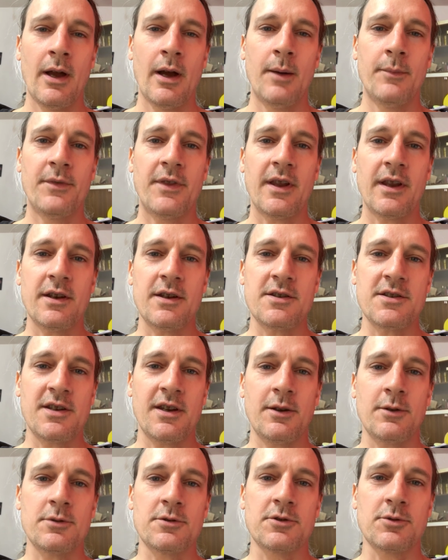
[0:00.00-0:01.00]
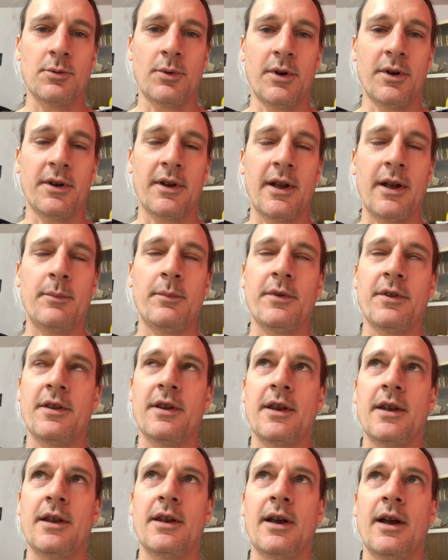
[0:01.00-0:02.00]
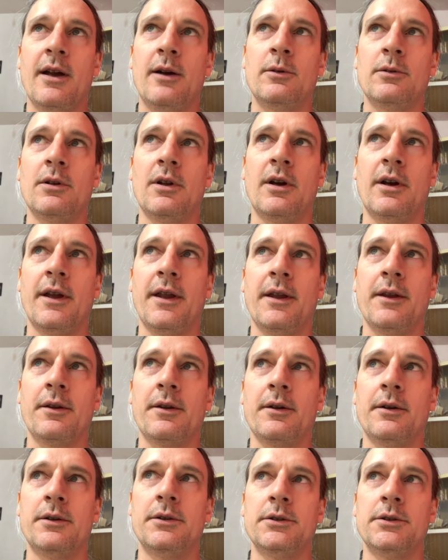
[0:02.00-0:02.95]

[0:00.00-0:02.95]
I'm thinking of Teal Swan. I'm thinking how, like,